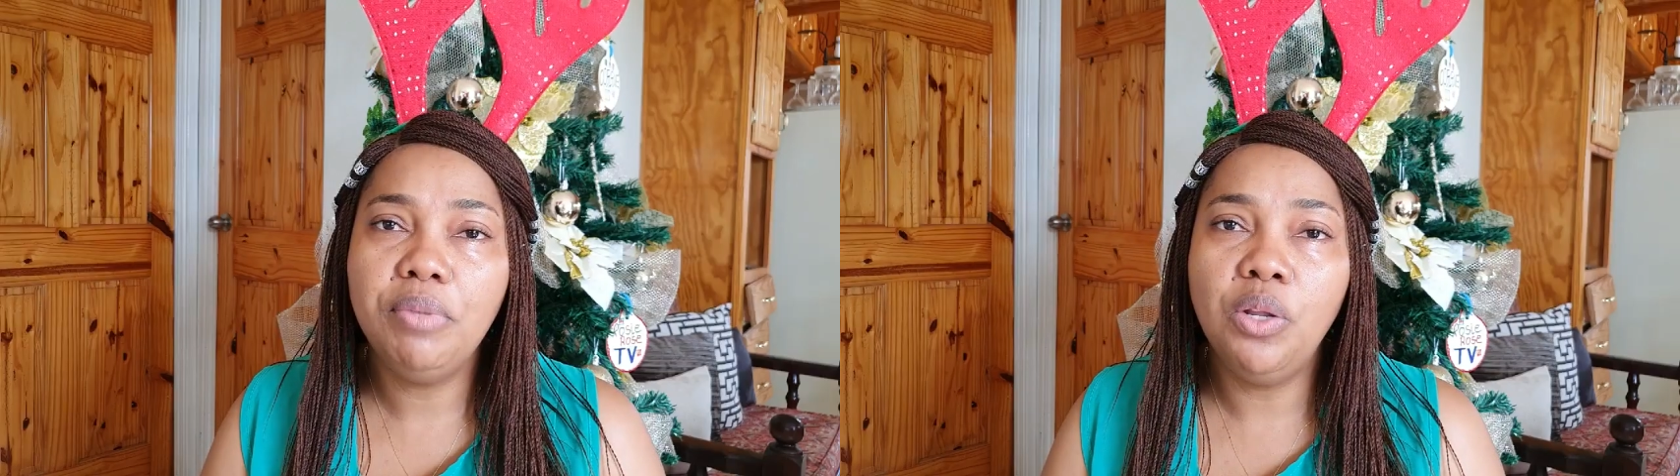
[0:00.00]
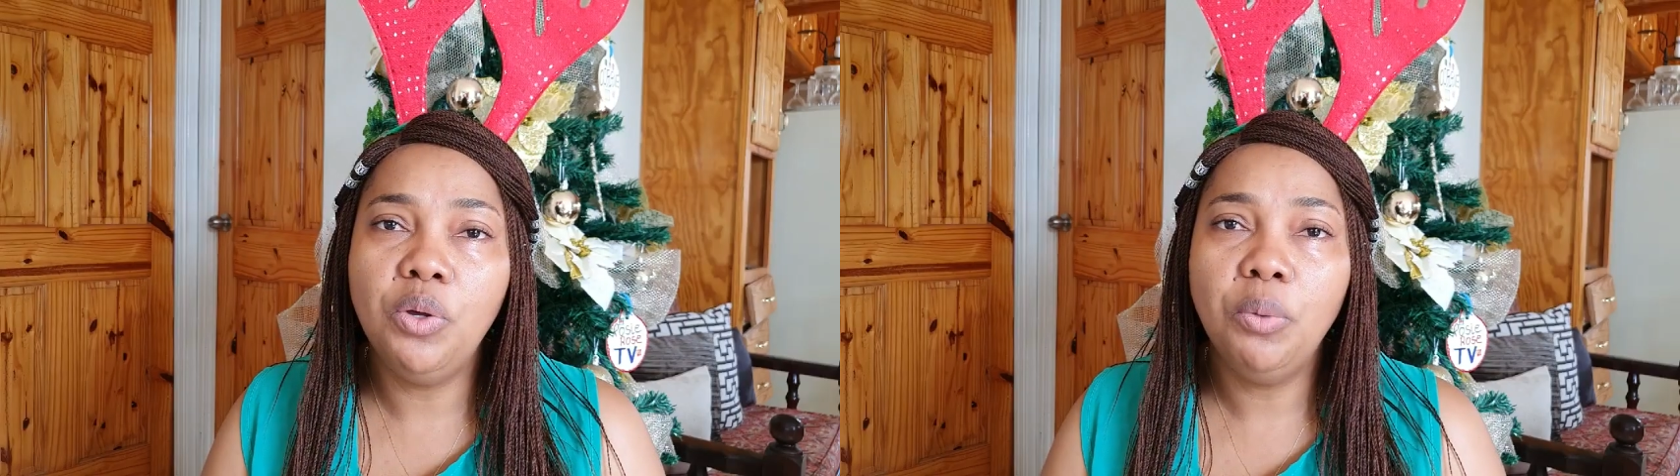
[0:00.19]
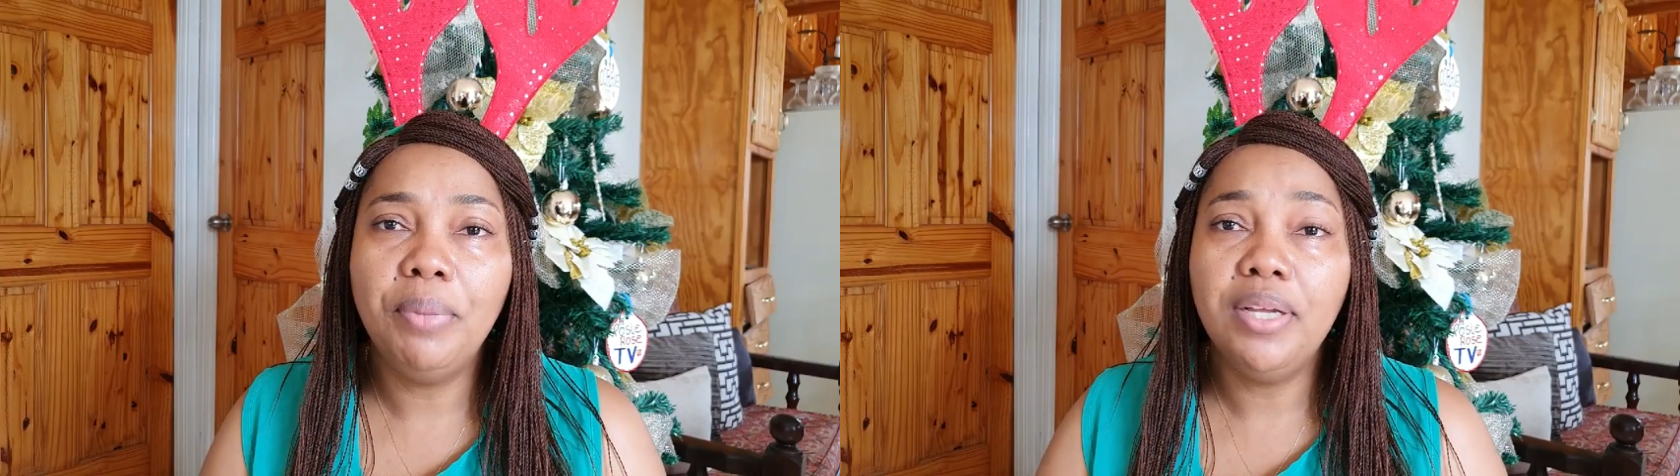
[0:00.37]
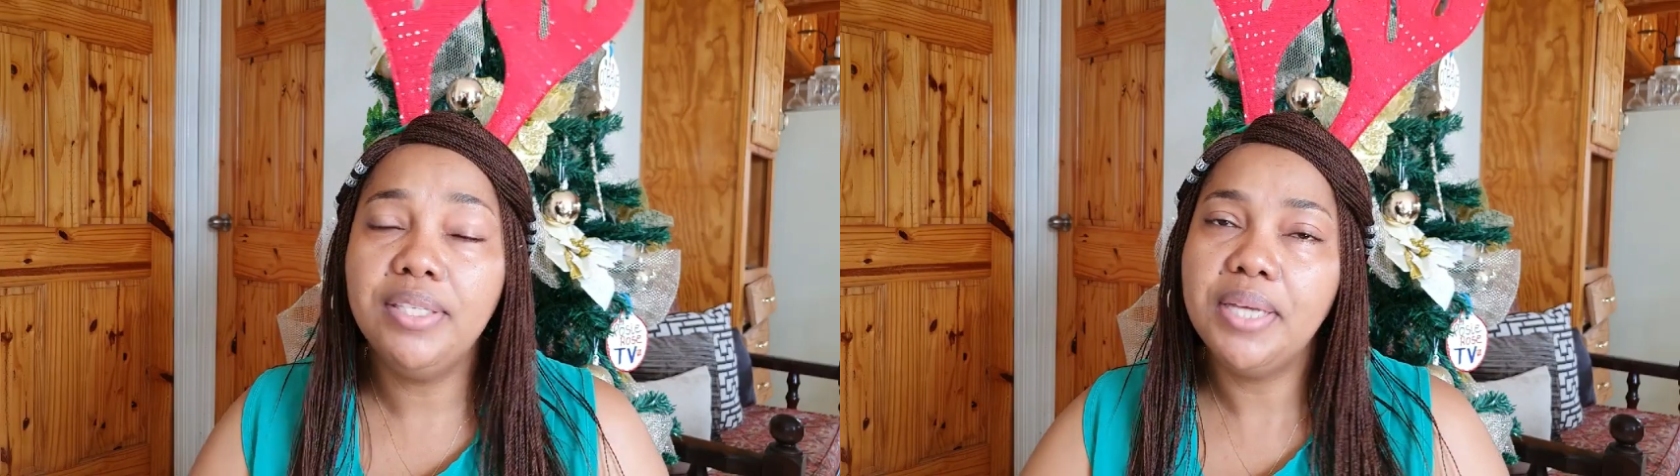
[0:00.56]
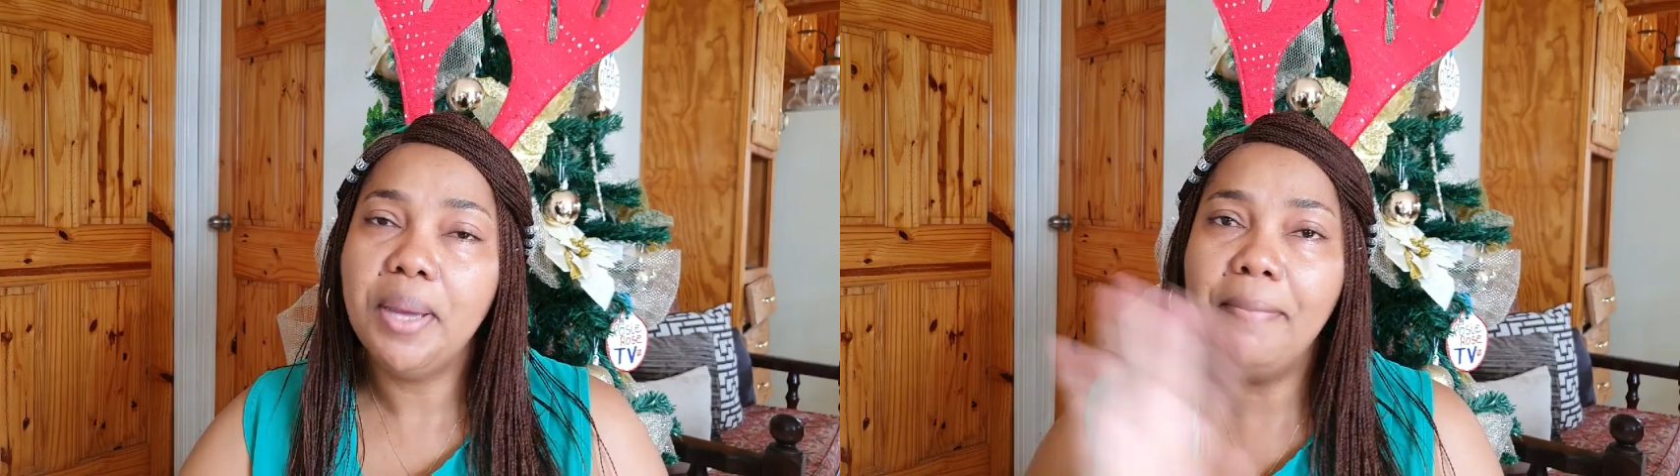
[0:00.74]
But
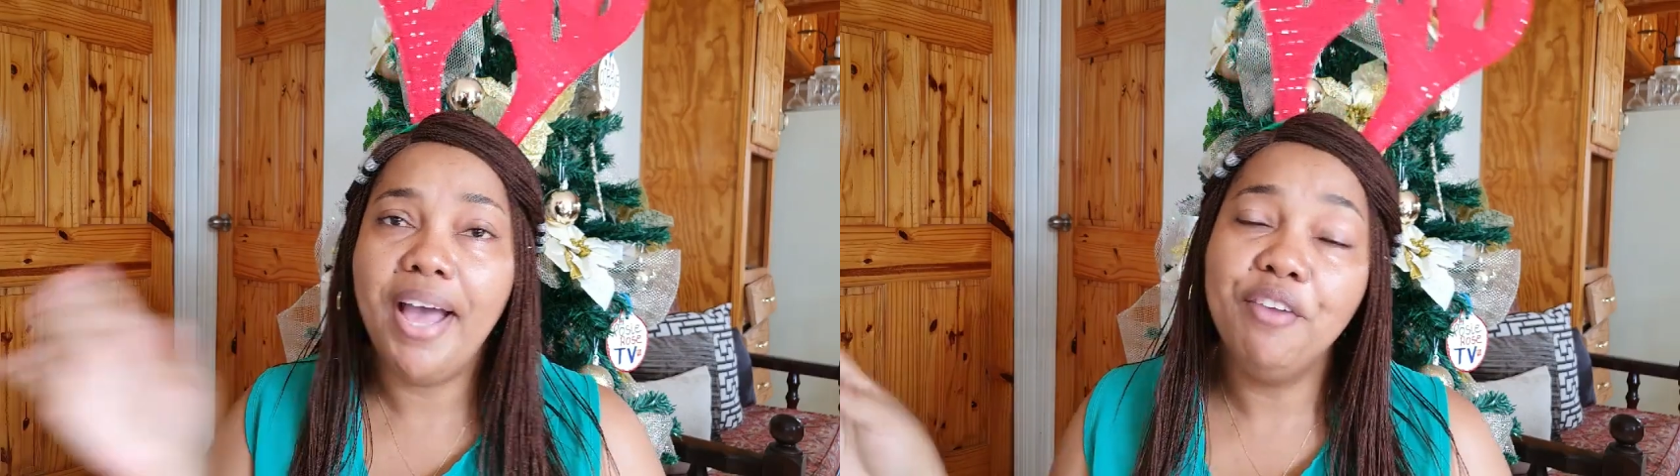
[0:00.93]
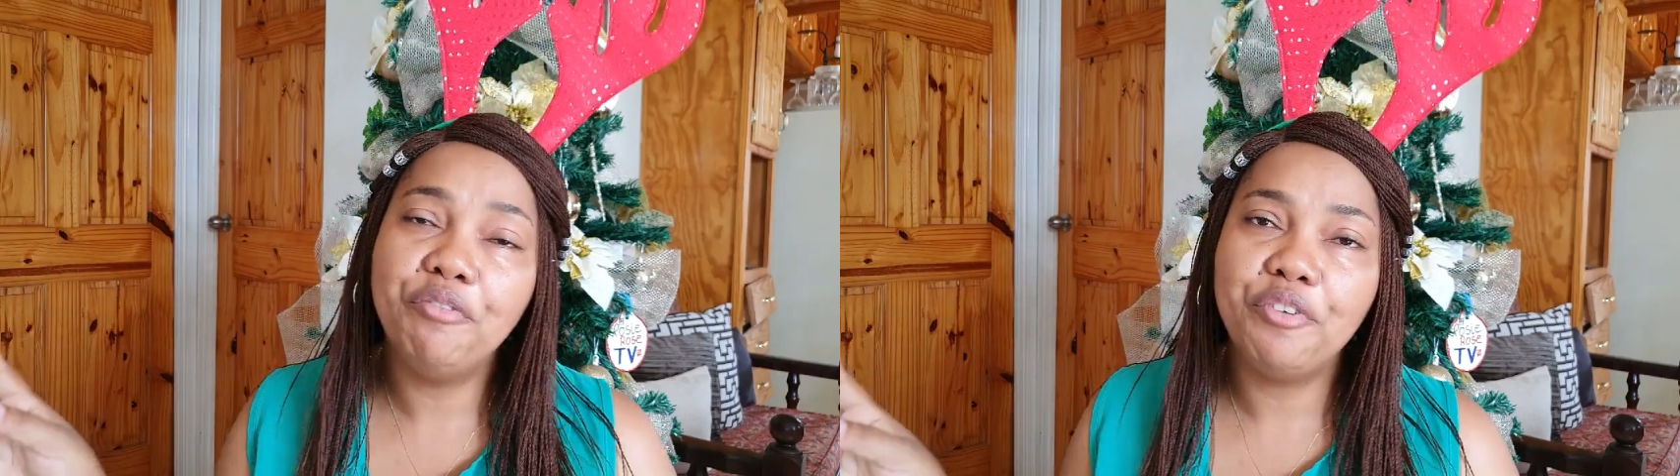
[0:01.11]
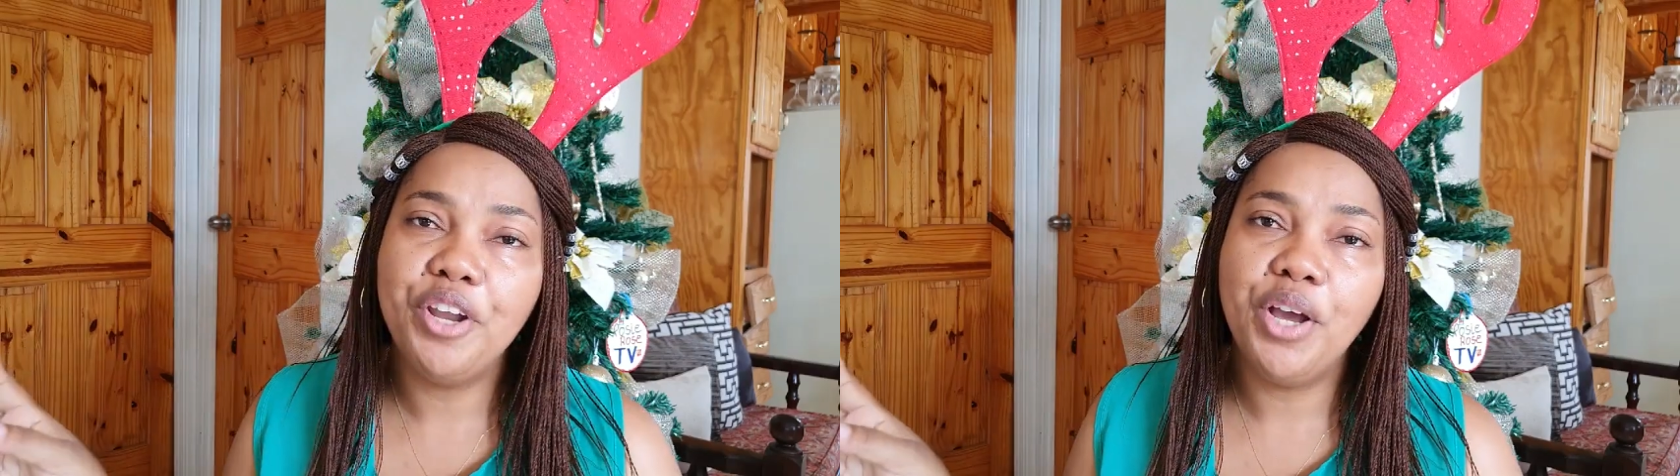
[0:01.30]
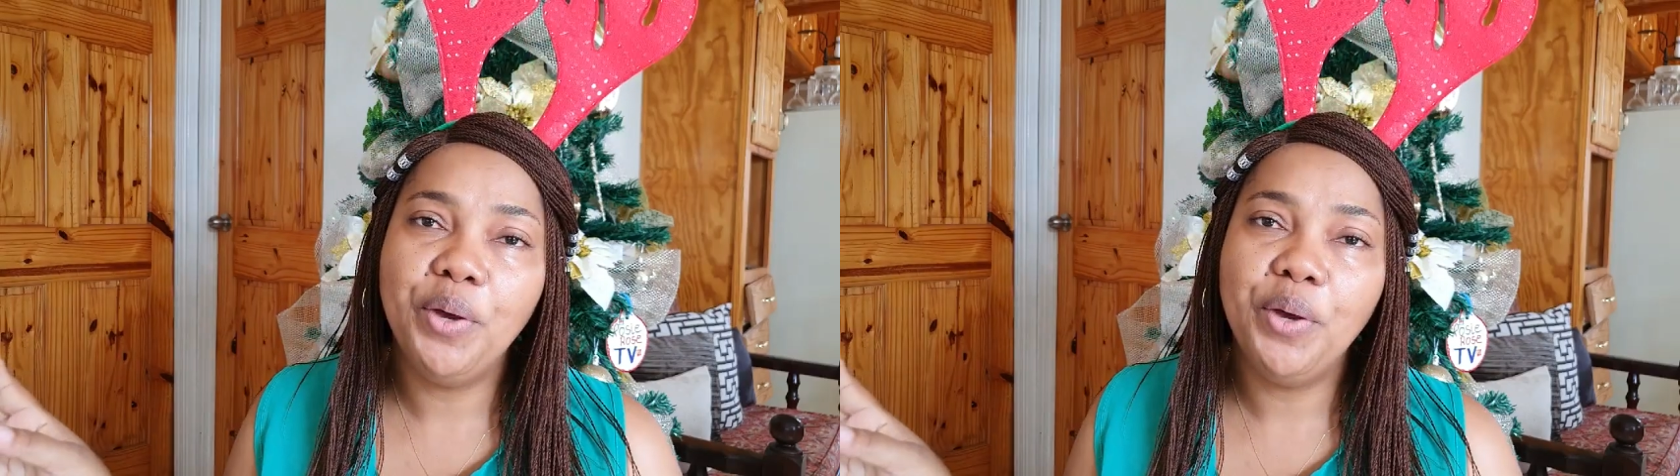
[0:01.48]
bye for now.